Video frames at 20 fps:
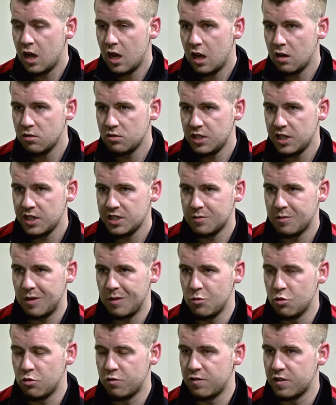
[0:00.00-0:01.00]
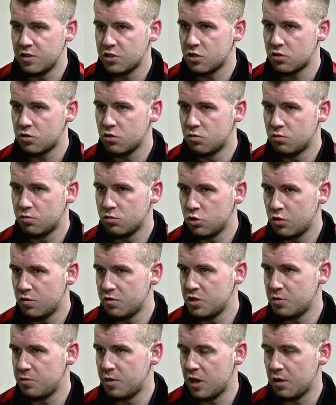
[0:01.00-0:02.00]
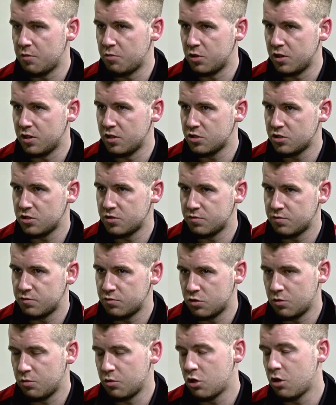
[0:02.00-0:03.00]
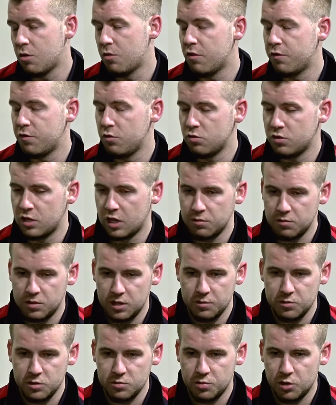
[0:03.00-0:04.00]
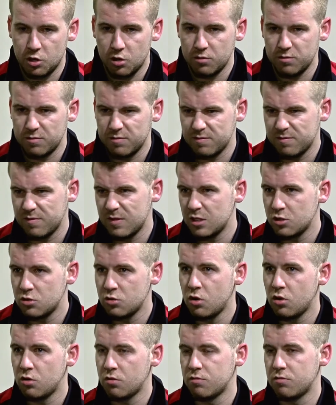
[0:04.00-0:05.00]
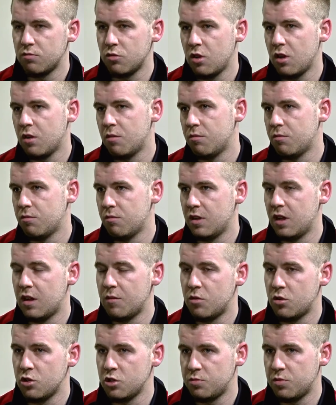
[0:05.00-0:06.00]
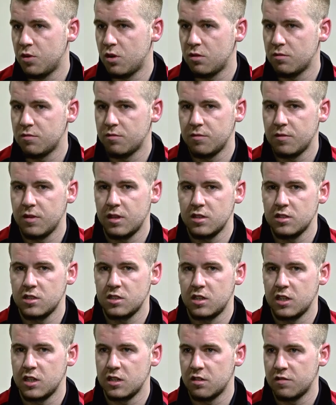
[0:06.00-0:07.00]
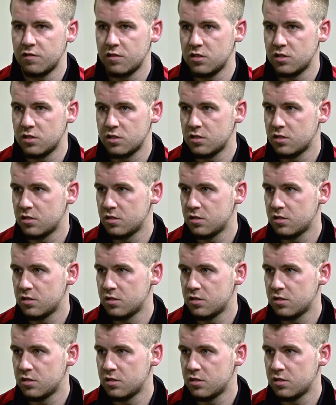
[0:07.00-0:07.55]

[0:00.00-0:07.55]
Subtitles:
I'd say it's a bit more physical. There's obviously better players, some a couple of full-time teams, but it's not that much, but there is a slight difference.